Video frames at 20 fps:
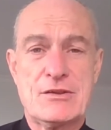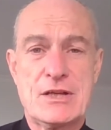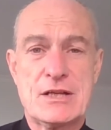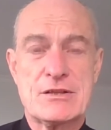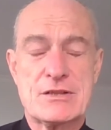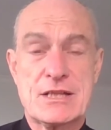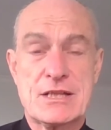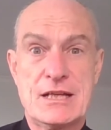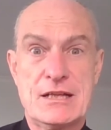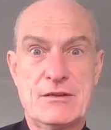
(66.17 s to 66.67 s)

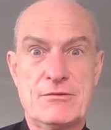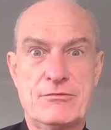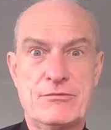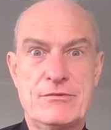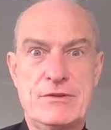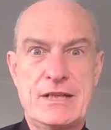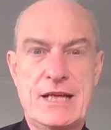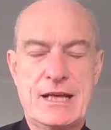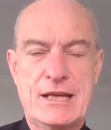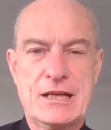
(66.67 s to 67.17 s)
There's kind of
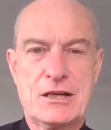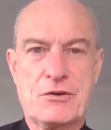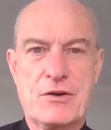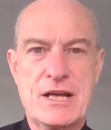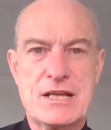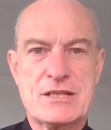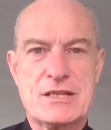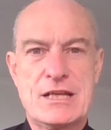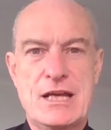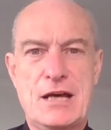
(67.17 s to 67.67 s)
nutty
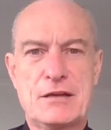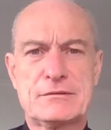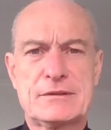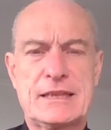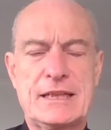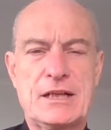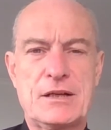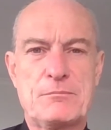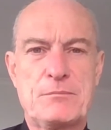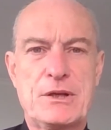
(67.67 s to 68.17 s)
crazy out
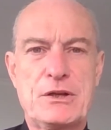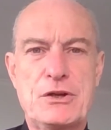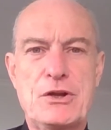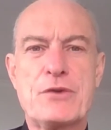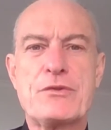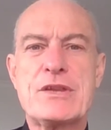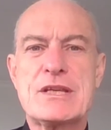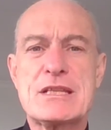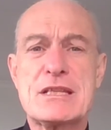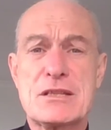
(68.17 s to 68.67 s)
there. But
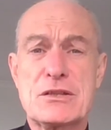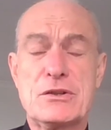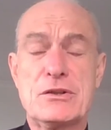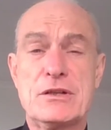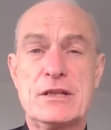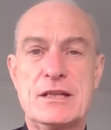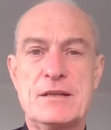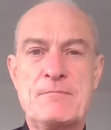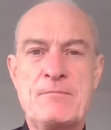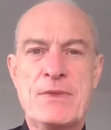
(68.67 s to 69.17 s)
no, this is
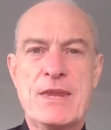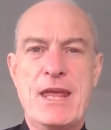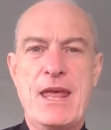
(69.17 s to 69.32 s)
good.